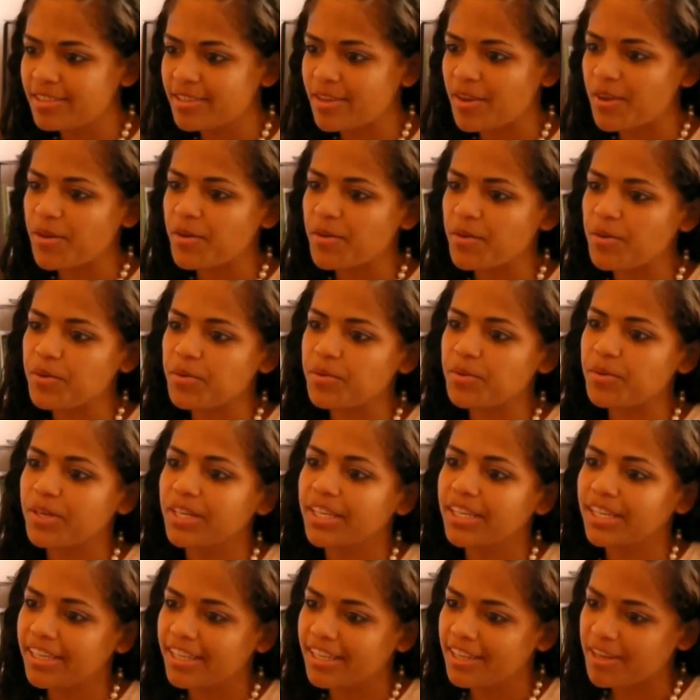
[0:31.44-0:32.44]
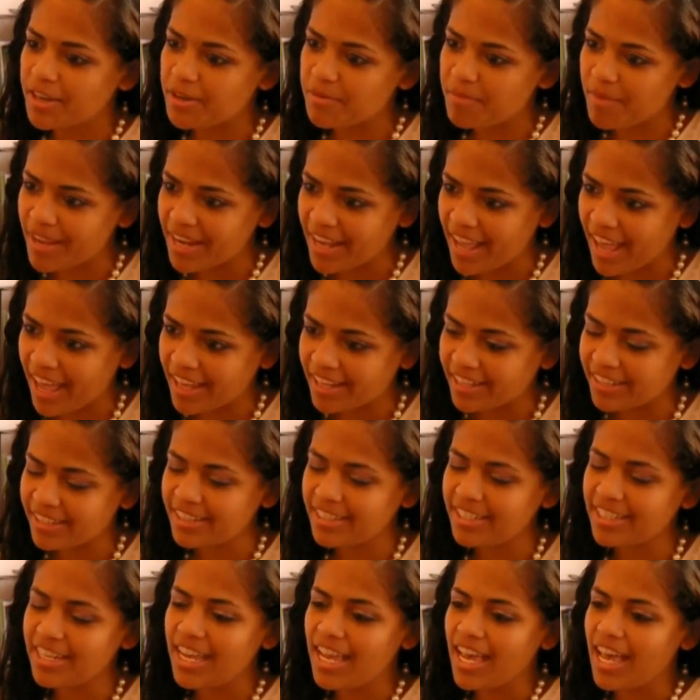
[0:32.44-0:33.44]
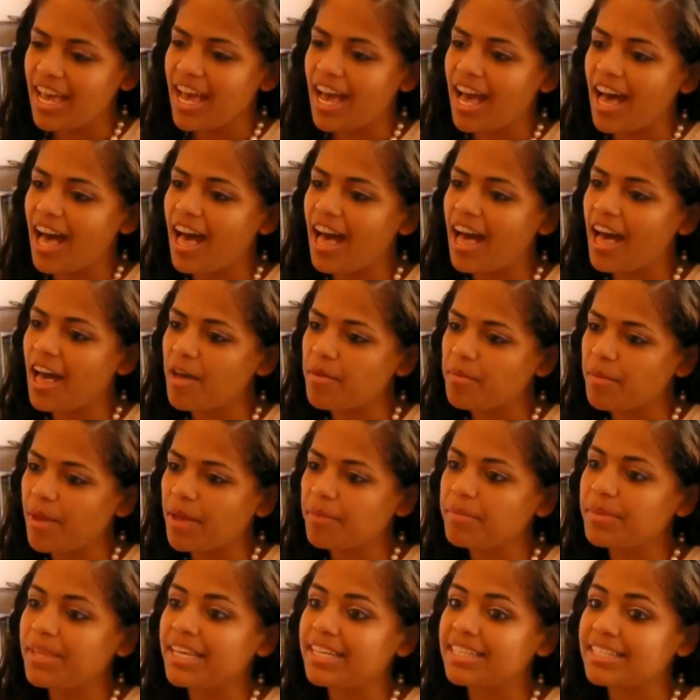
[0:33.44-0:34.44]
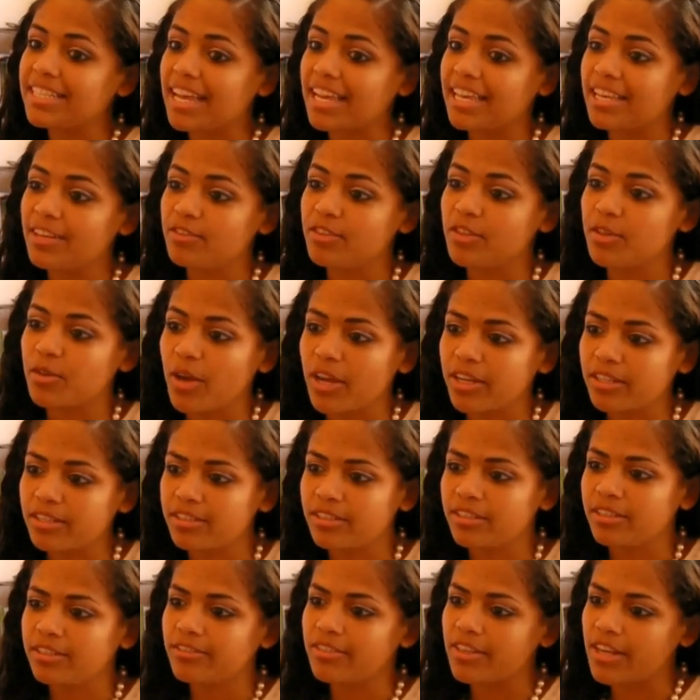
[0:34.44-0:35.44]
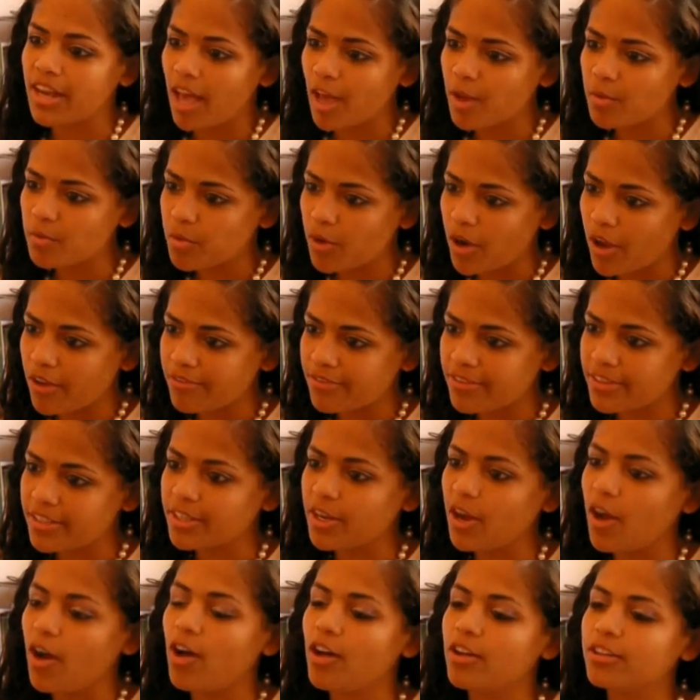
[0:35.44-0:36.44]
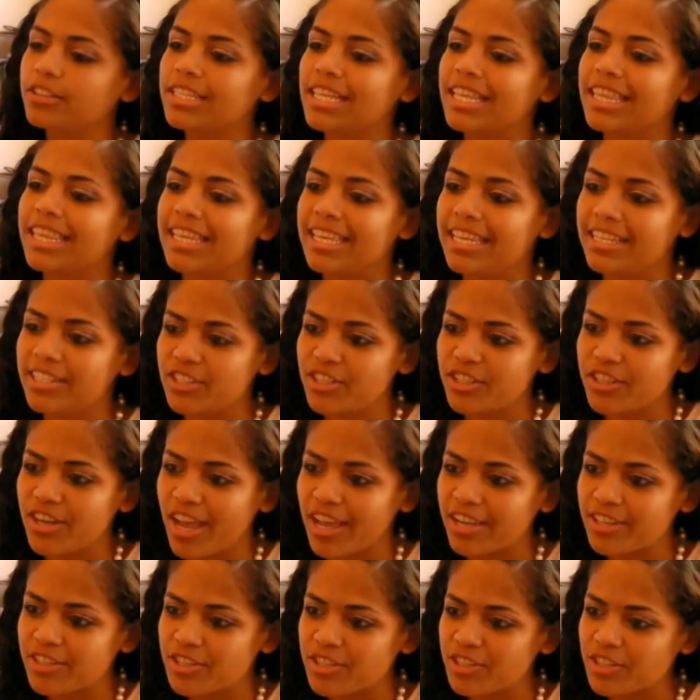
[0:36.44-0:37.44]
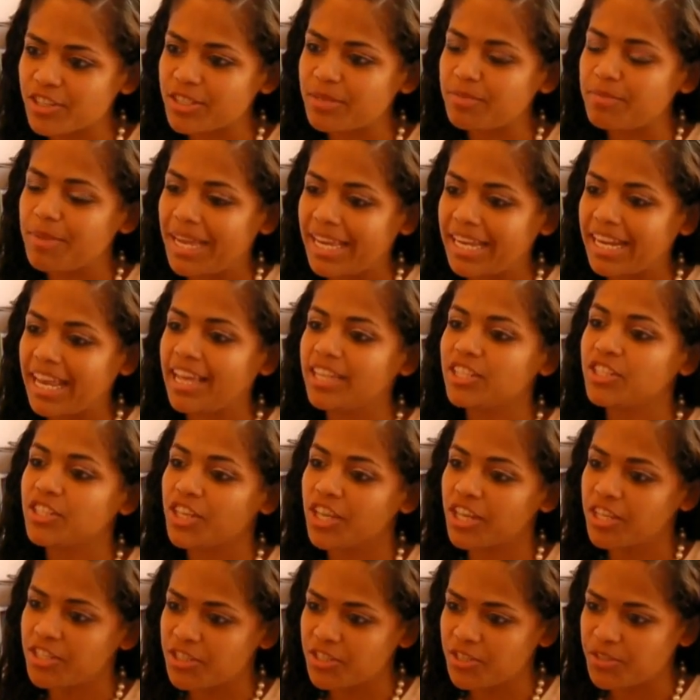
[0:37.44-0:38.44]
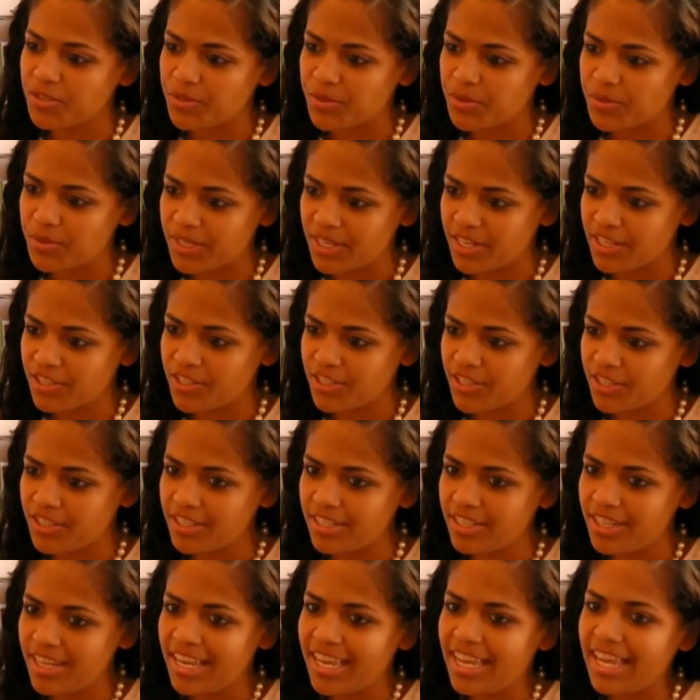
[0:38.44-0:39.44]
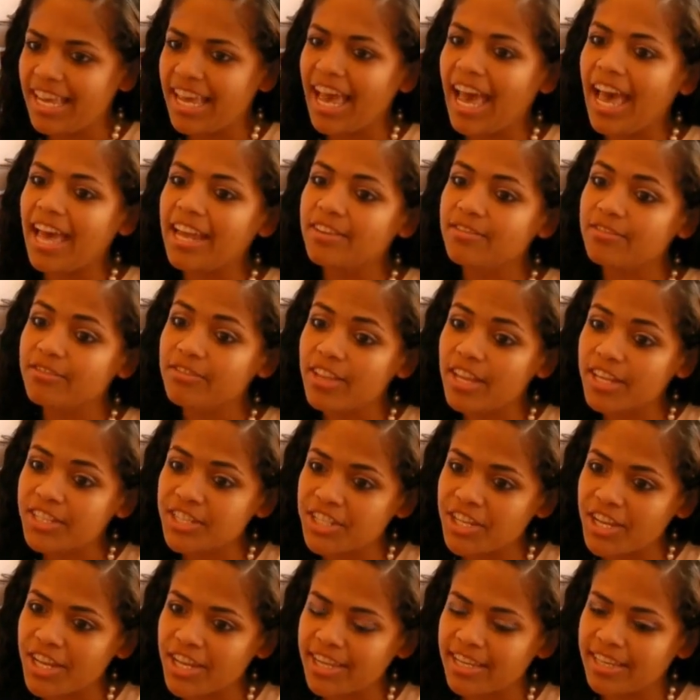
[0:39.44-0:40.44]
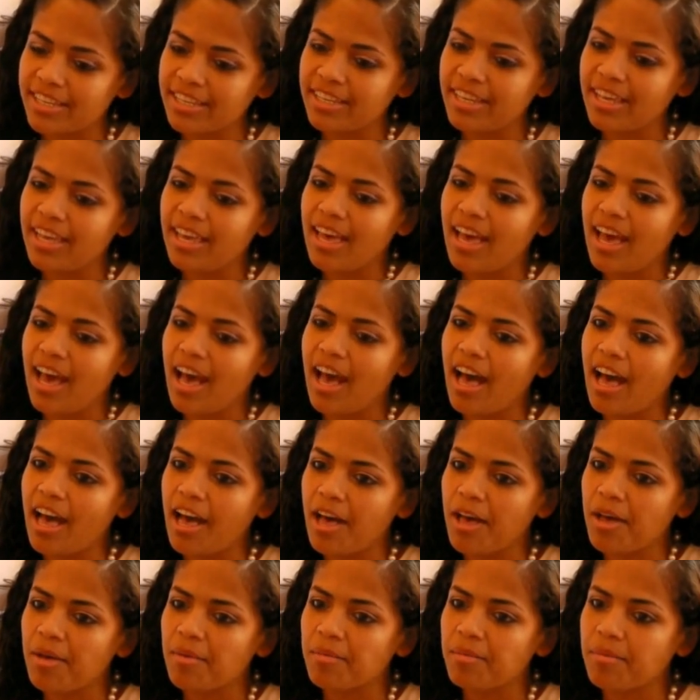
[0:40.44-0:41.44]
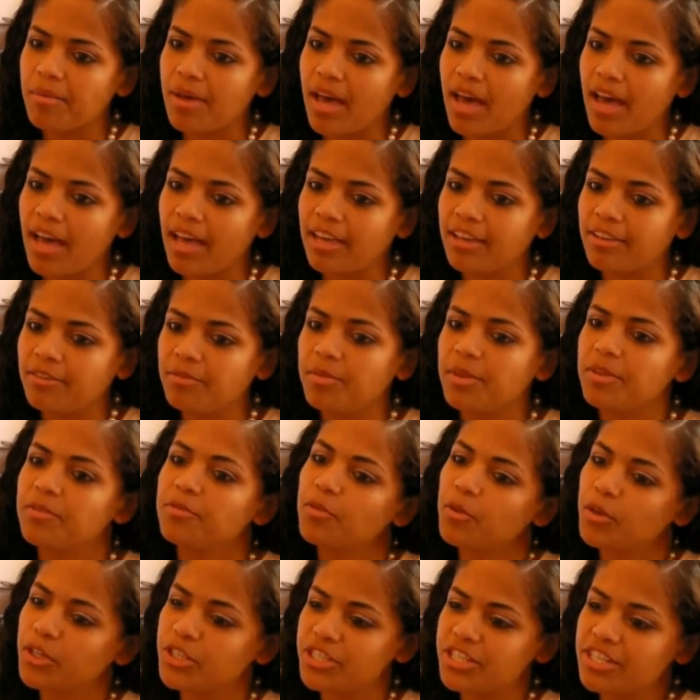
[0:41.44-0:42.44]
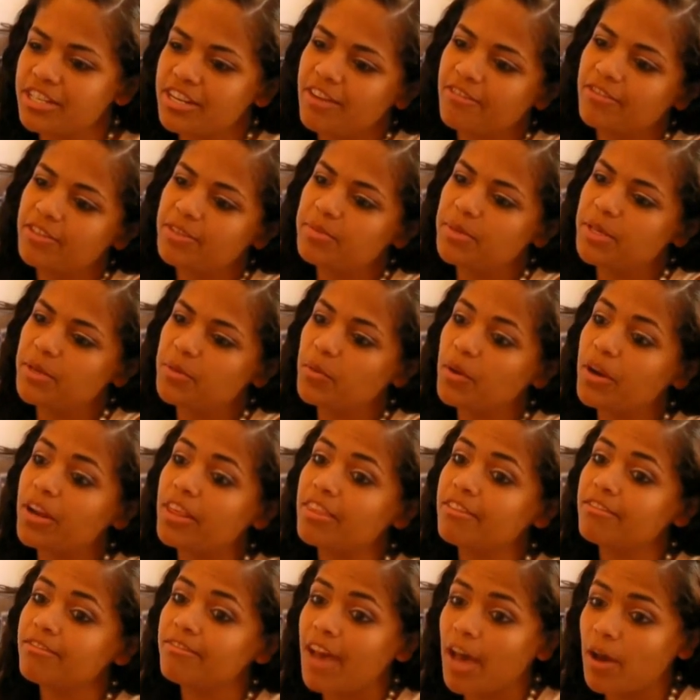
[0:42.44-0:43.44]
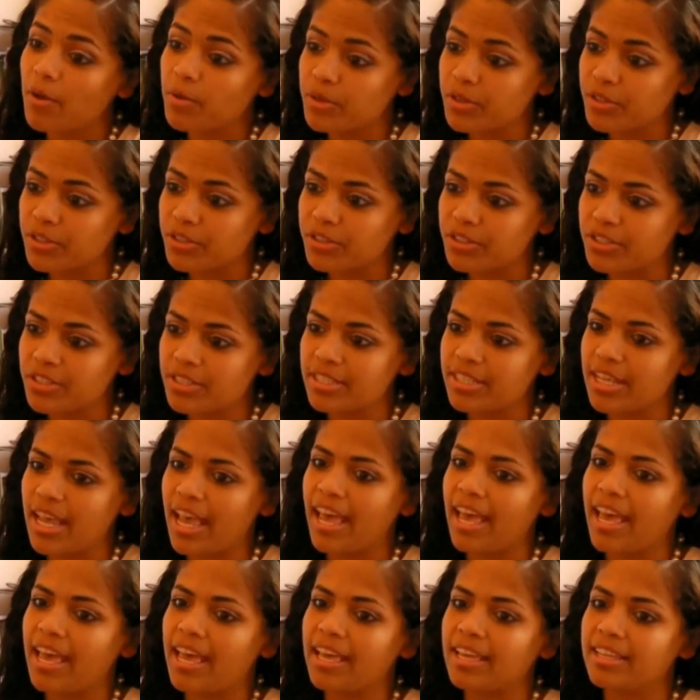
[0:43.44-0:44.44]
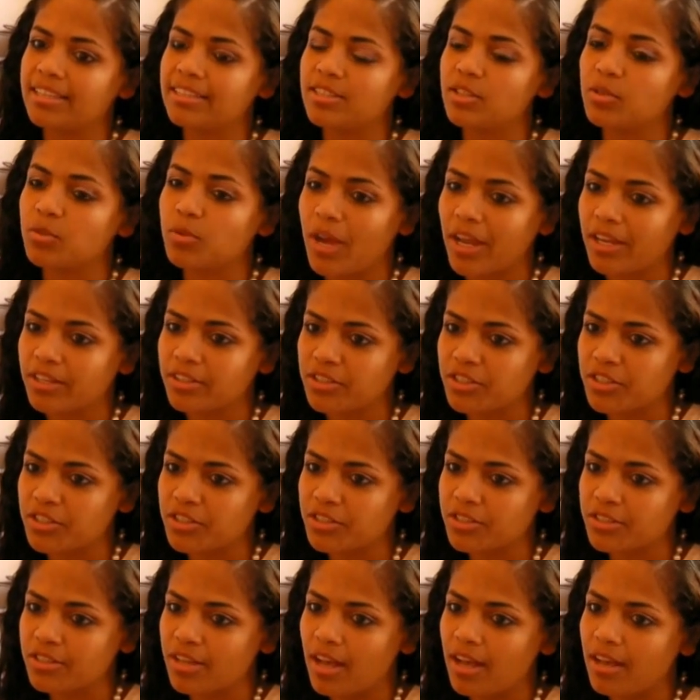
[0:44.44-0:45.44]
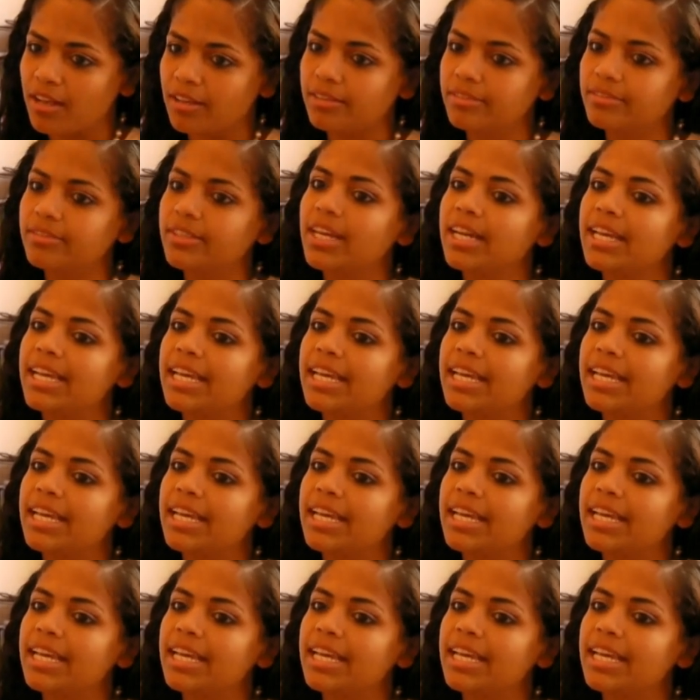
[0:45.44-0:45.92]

So here in Manhattan, I'm the executive director of a nonprofit called the International Debate Education Association. And in Flushing, I've been fortunate enough to be one of the founders and directors of